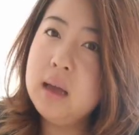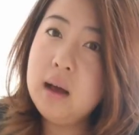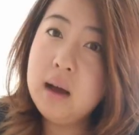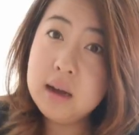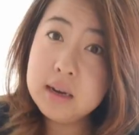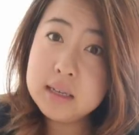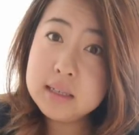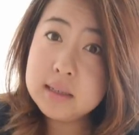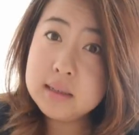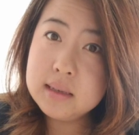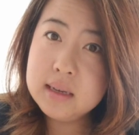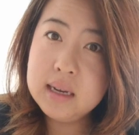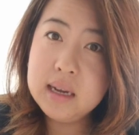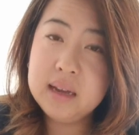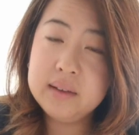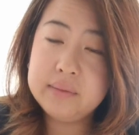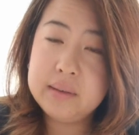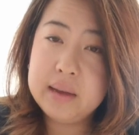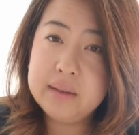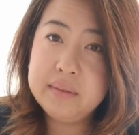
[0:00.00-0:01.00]

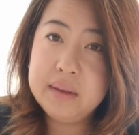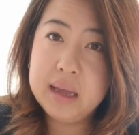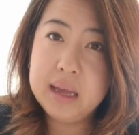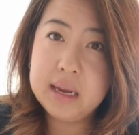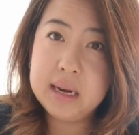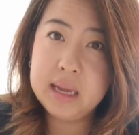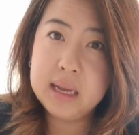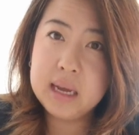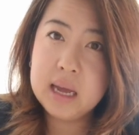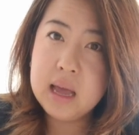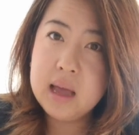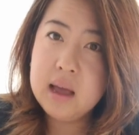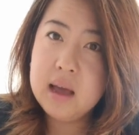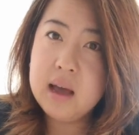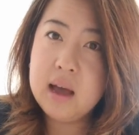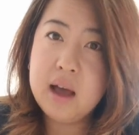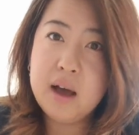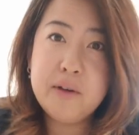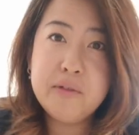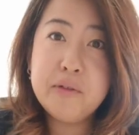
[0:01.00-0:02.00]
honestly, if I have a headache,
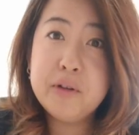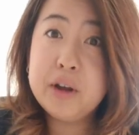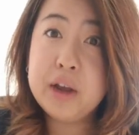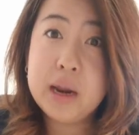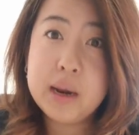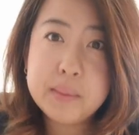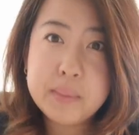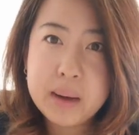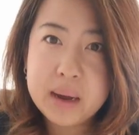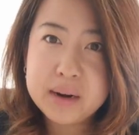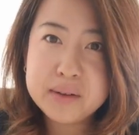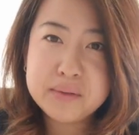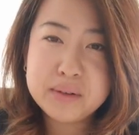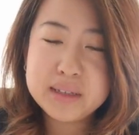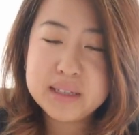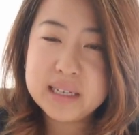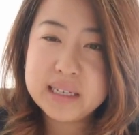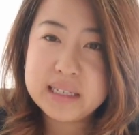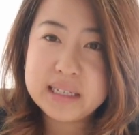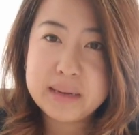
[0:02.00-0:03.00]
I'll forget about it
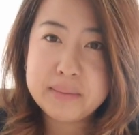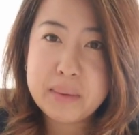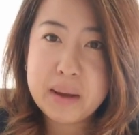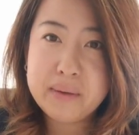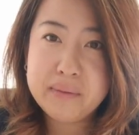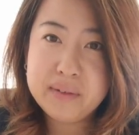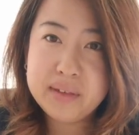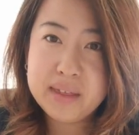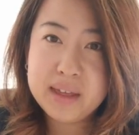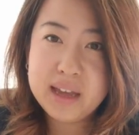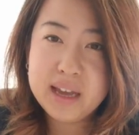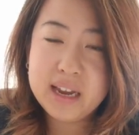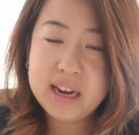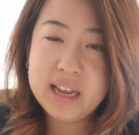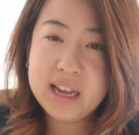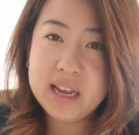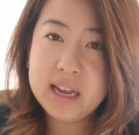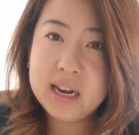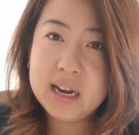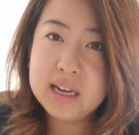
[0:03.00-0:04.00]
once I stop having the
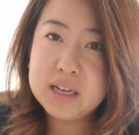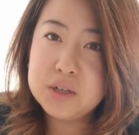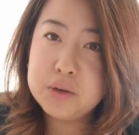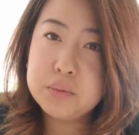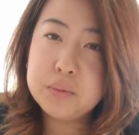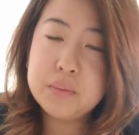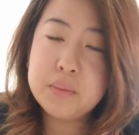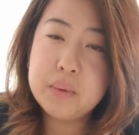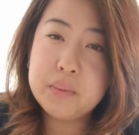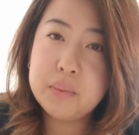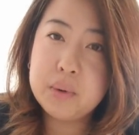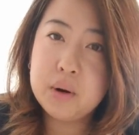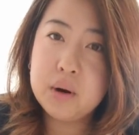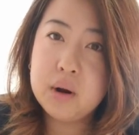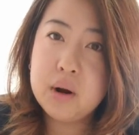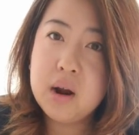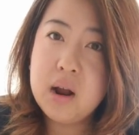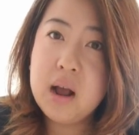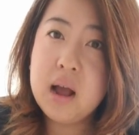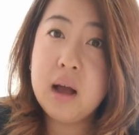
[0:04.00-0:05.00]
headache. And I don't
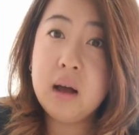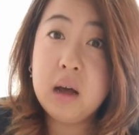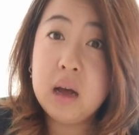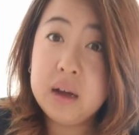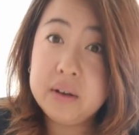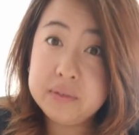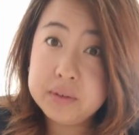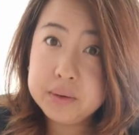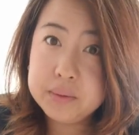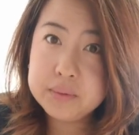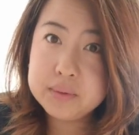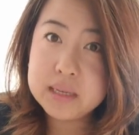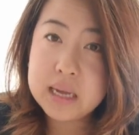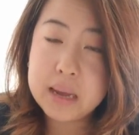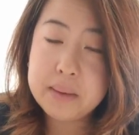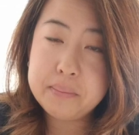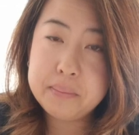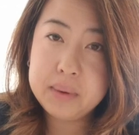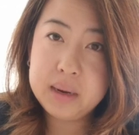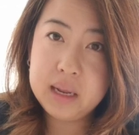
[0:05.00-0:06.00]
remember how often it was
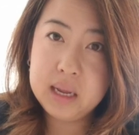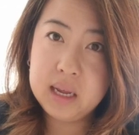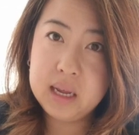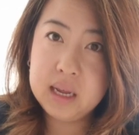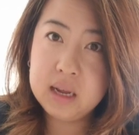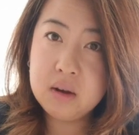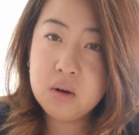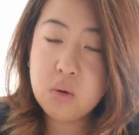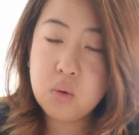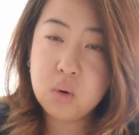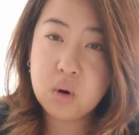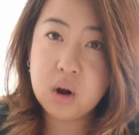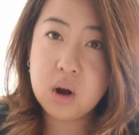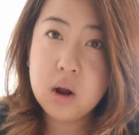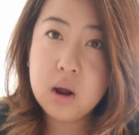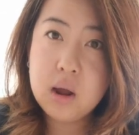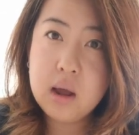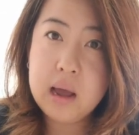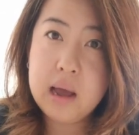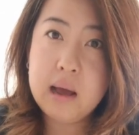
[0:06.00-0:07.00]
happening
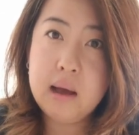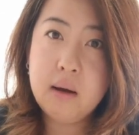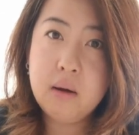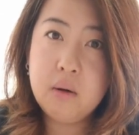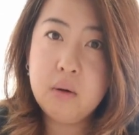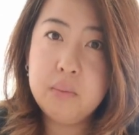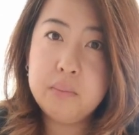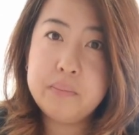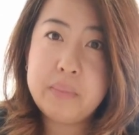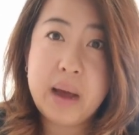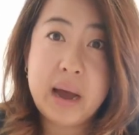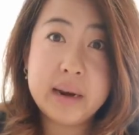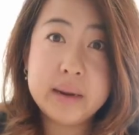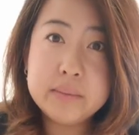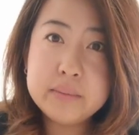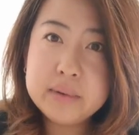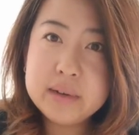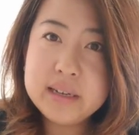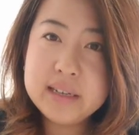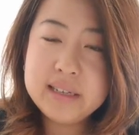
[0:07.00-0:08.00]
or how bad
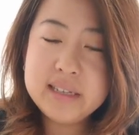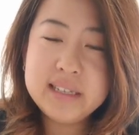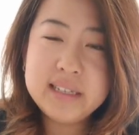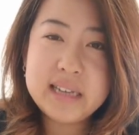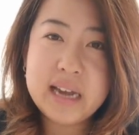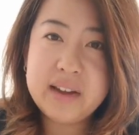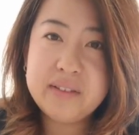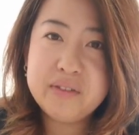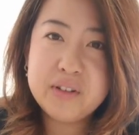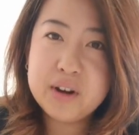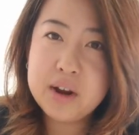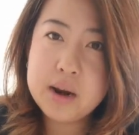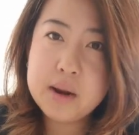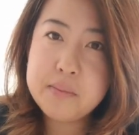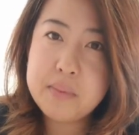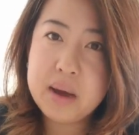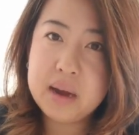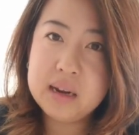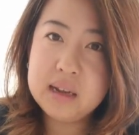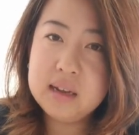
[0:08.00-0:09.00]
it was. I
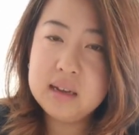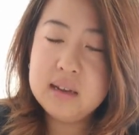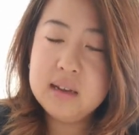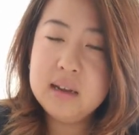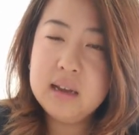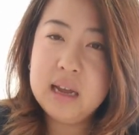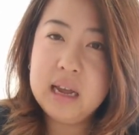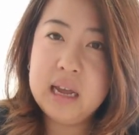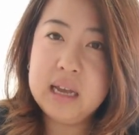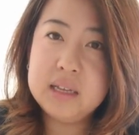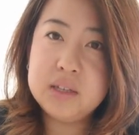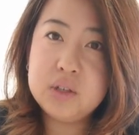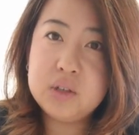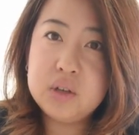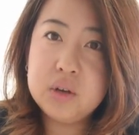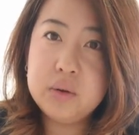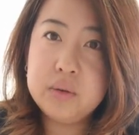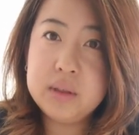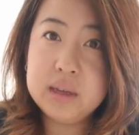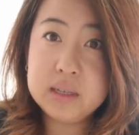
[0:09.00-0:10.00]
forget about it. And
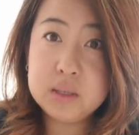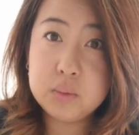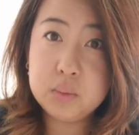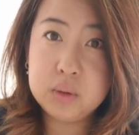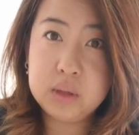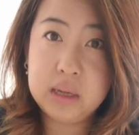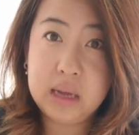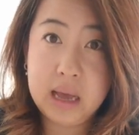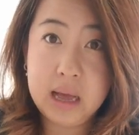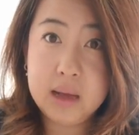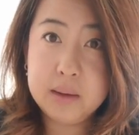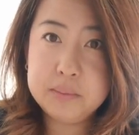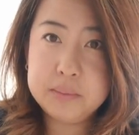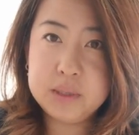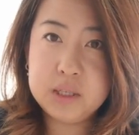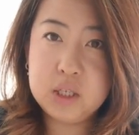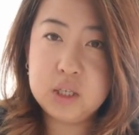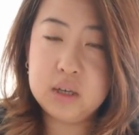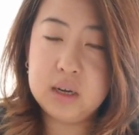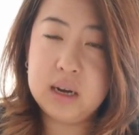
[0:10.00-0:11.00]
so this really
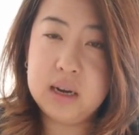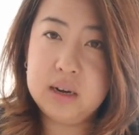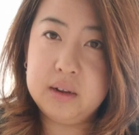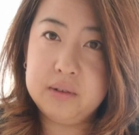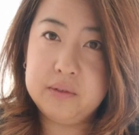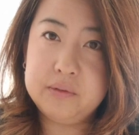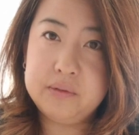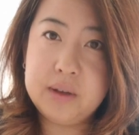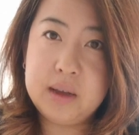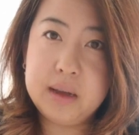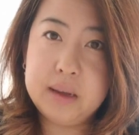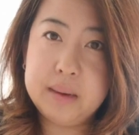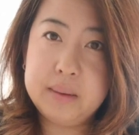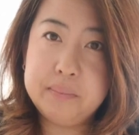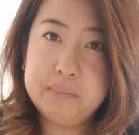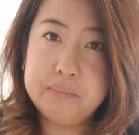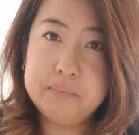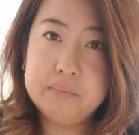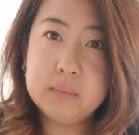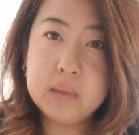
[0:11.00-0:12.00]
helps to kind
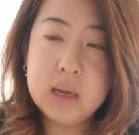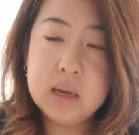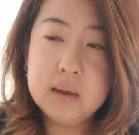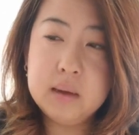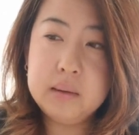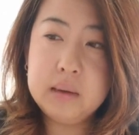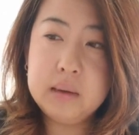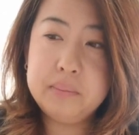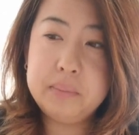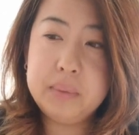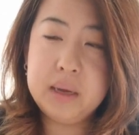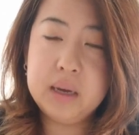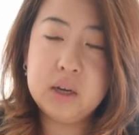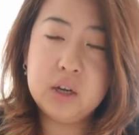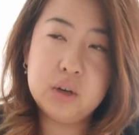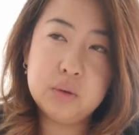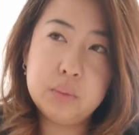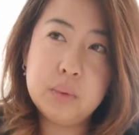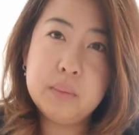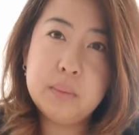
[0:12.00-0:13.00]
of be a
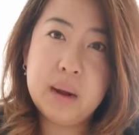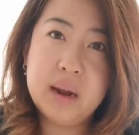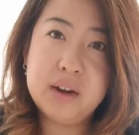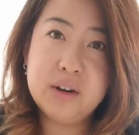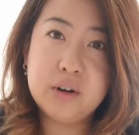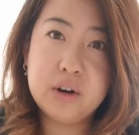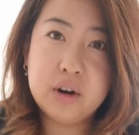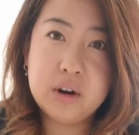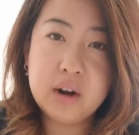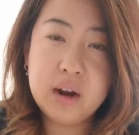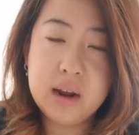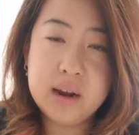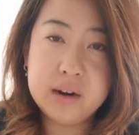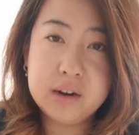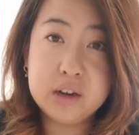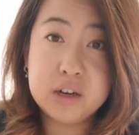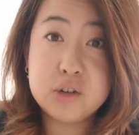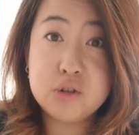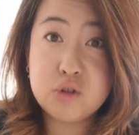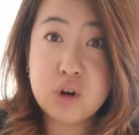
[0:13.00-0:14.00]
good reminder
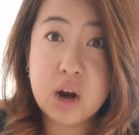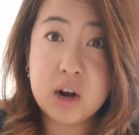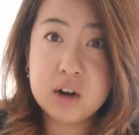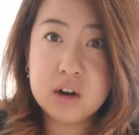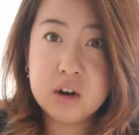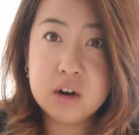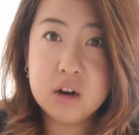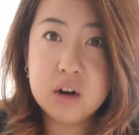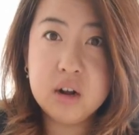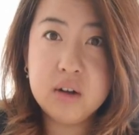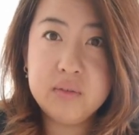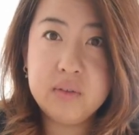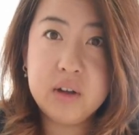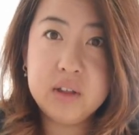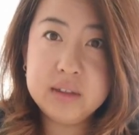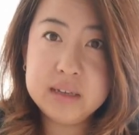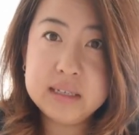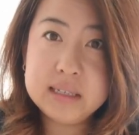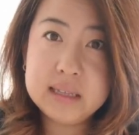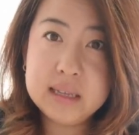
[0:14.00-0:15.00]
and a good tracker of
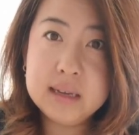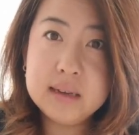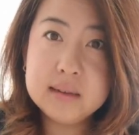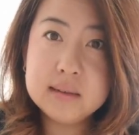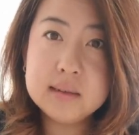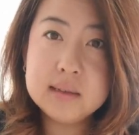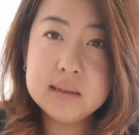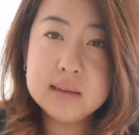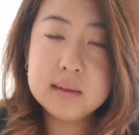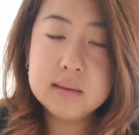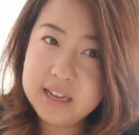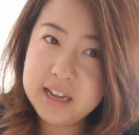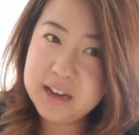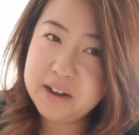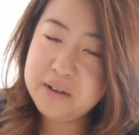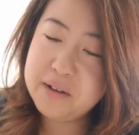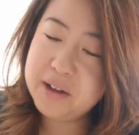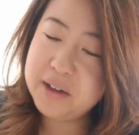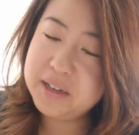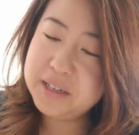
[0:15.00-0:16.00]
all these things.
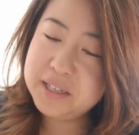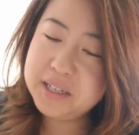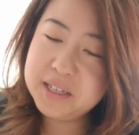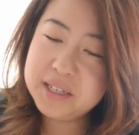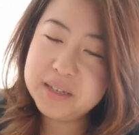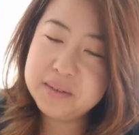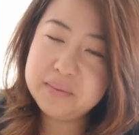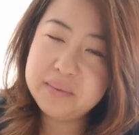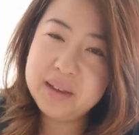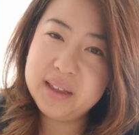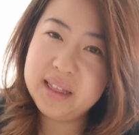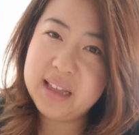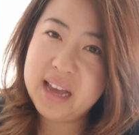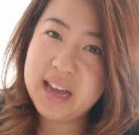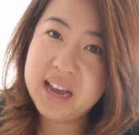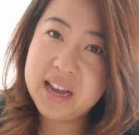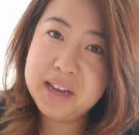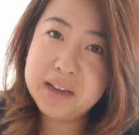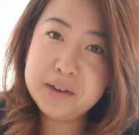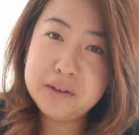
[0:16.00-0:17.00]
Now on to something
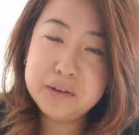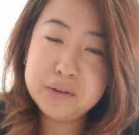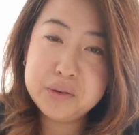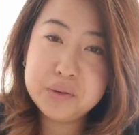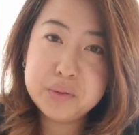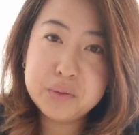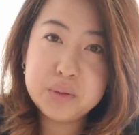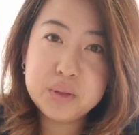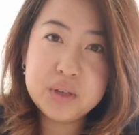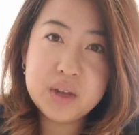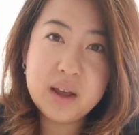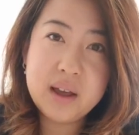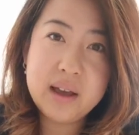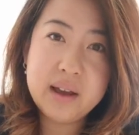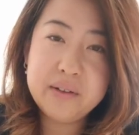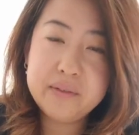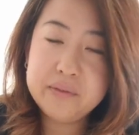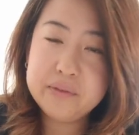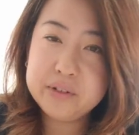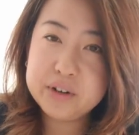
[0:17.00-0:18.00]
that I use
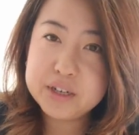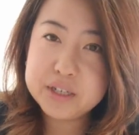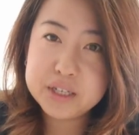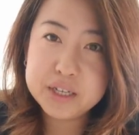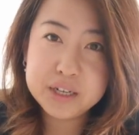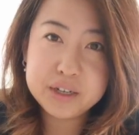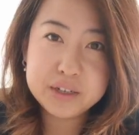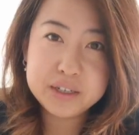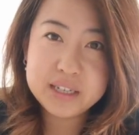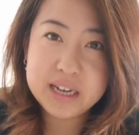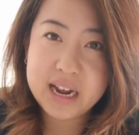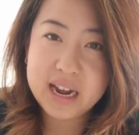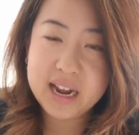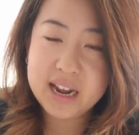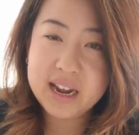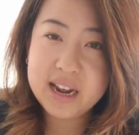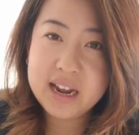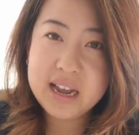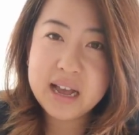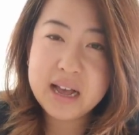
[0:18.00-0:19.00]
every single
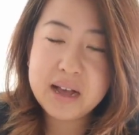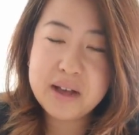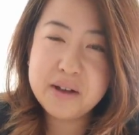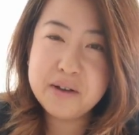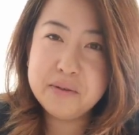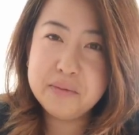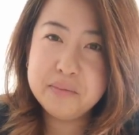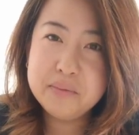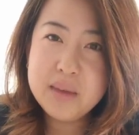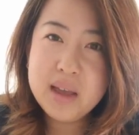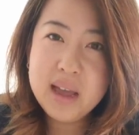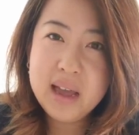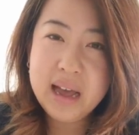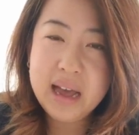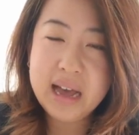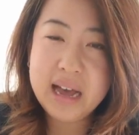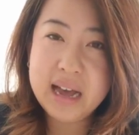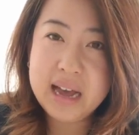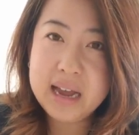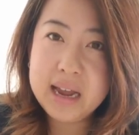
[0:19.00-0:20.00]
day.
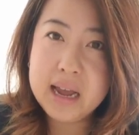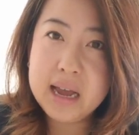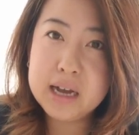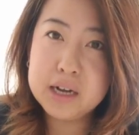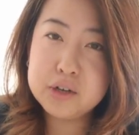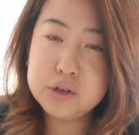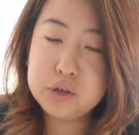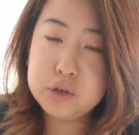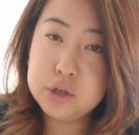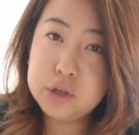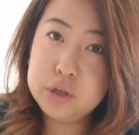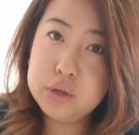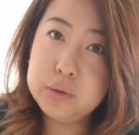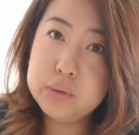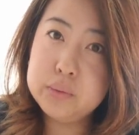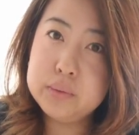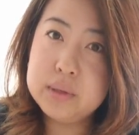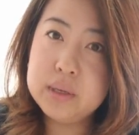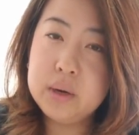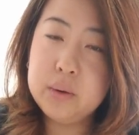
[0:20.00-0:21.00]
I actually
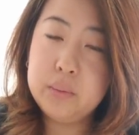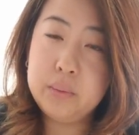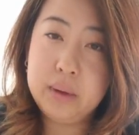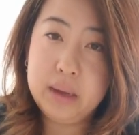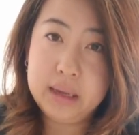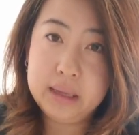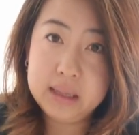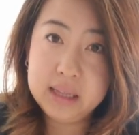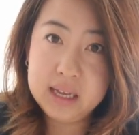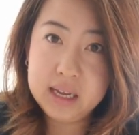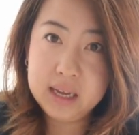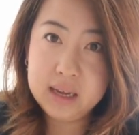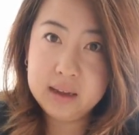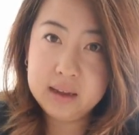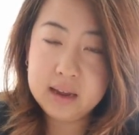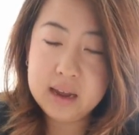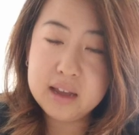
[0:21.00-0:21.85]
use a weekly